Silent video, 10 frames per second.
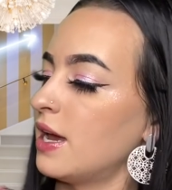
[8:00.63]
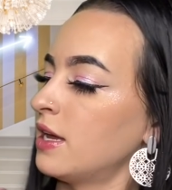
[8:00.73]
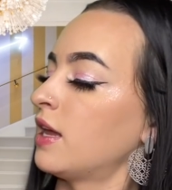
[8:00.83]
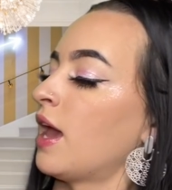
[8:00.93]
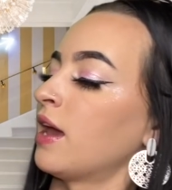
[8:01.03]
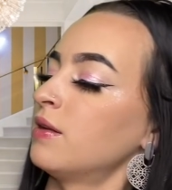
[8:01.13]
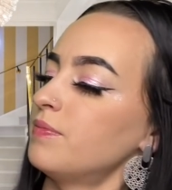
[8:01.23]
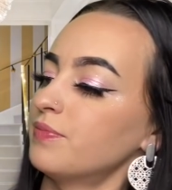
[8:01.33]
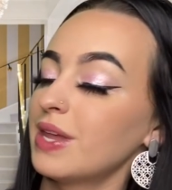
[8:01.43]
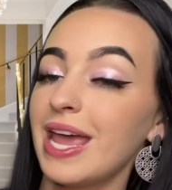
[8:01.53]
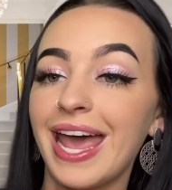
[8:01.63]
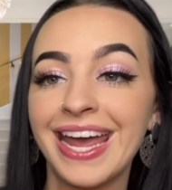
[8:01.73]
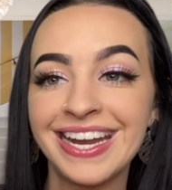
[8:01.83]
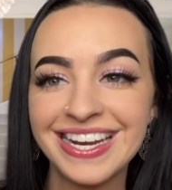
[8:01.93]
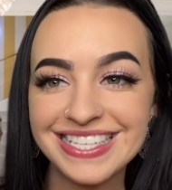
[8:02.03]
again,
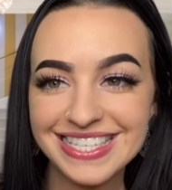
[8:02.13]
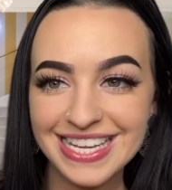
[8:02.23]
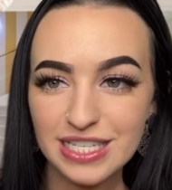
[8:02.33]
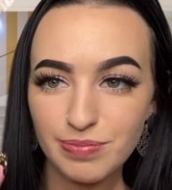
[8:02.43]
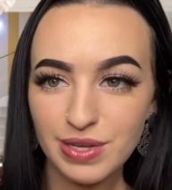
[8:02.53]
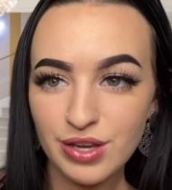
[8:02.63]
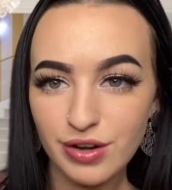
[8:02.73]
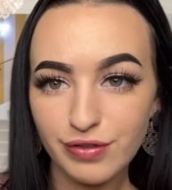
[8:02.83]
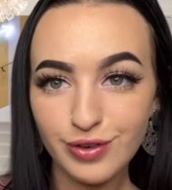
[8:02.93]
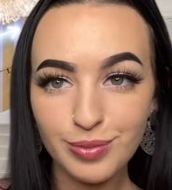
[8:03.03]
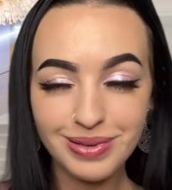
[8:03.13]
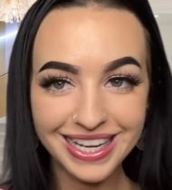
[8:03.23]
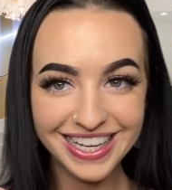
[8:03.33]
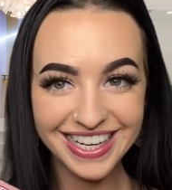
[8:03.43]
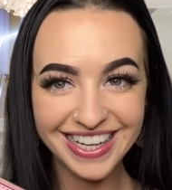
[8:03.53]
and it is this beautiful
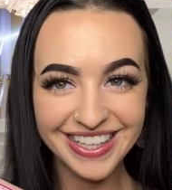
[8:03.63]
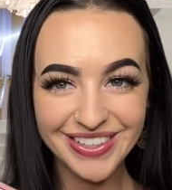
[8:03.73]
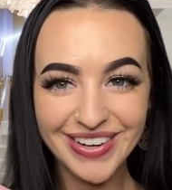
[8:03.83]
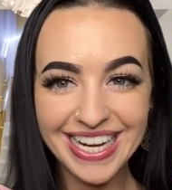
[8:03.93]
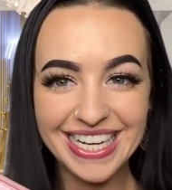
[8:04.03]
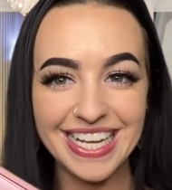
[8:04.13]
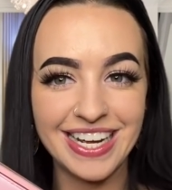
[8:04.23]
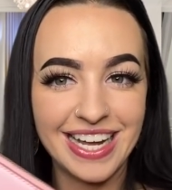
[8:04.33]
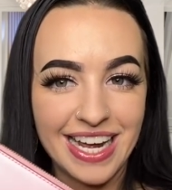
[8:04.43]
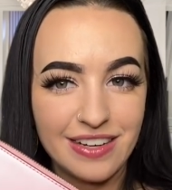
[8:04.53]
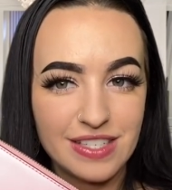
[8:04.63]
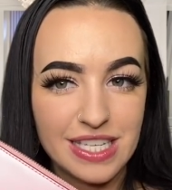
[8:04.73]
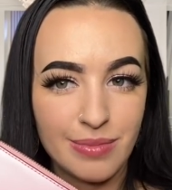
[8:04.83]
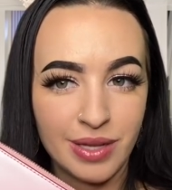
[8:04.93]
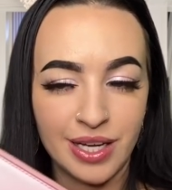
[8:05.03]
pink color right here, kind of
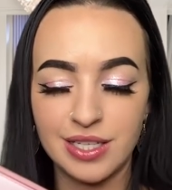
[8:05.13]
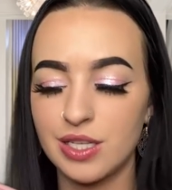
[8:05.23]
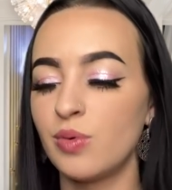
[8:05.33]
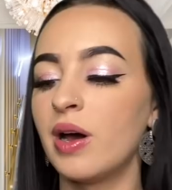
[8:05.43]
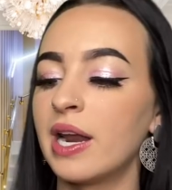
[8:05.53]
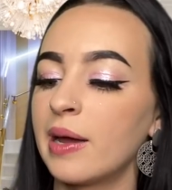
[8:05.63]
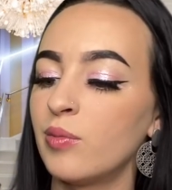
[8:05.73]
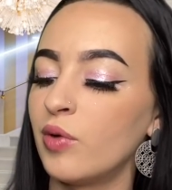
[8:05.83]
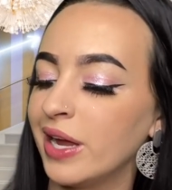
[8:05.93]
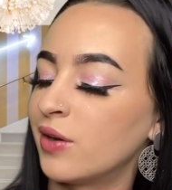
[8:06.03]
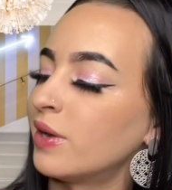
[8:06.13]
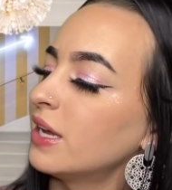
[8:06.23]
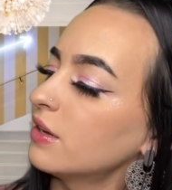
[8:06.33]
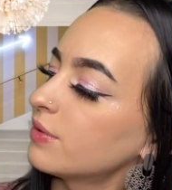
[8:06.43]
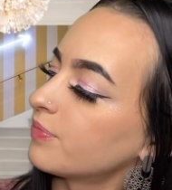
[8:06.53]
similar to what I'm
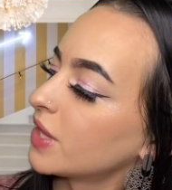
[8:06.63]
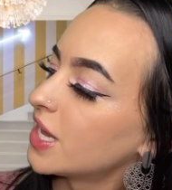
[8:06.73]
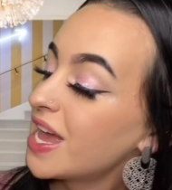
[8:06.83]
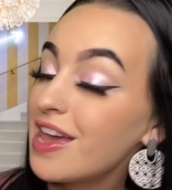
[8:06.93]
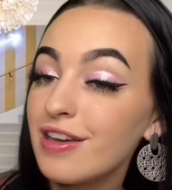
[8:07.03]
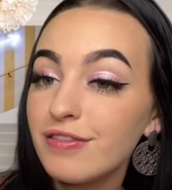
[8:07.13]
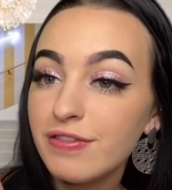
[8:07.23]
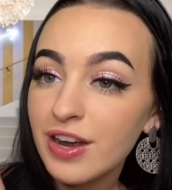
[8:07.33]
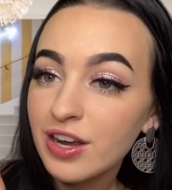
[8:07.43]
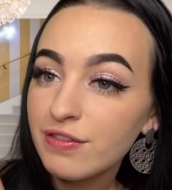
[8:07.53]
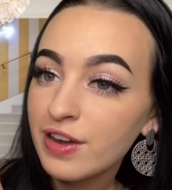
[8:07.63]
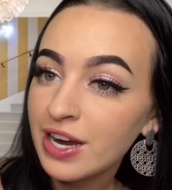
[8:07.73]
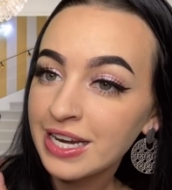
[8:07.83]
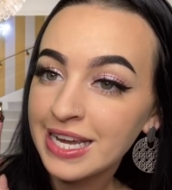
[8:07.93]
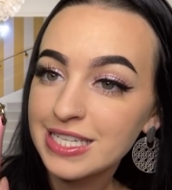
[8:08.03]
wearing. Very,
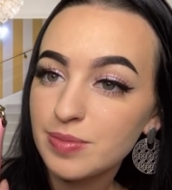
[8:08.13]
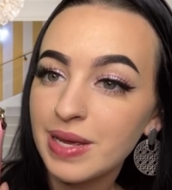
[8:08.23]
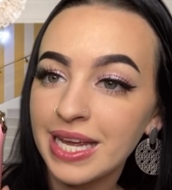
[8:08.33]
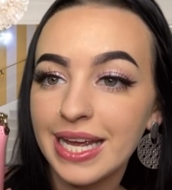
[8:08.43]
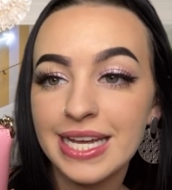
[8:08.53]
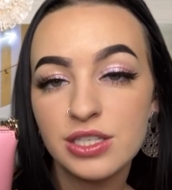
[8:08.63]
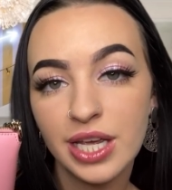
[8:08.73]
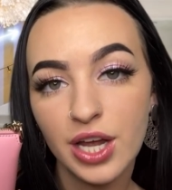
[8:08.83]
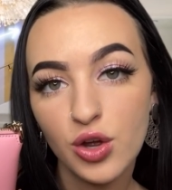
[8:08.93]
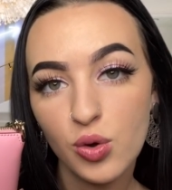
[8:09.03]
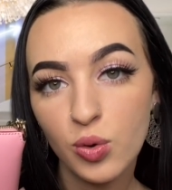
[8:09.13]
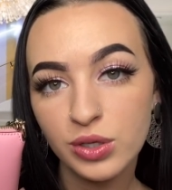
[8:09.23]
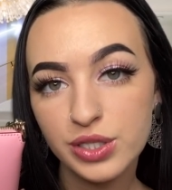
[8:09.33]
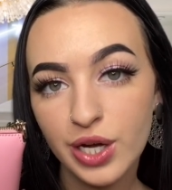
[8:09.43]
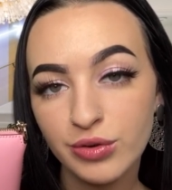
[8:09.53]
very nice pink. It's like a cool
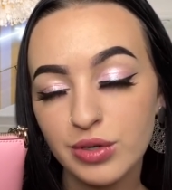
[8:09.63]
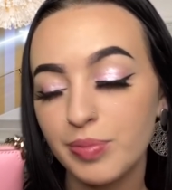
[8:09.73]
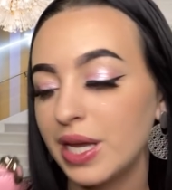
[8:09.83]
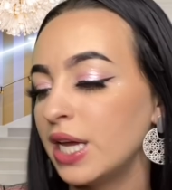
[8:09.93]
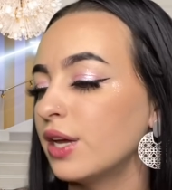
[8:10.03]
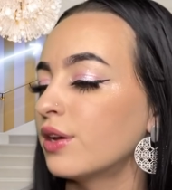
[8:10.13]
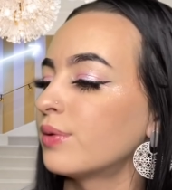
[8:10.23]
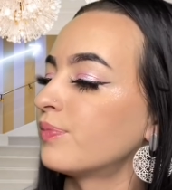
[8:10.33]
toned pink.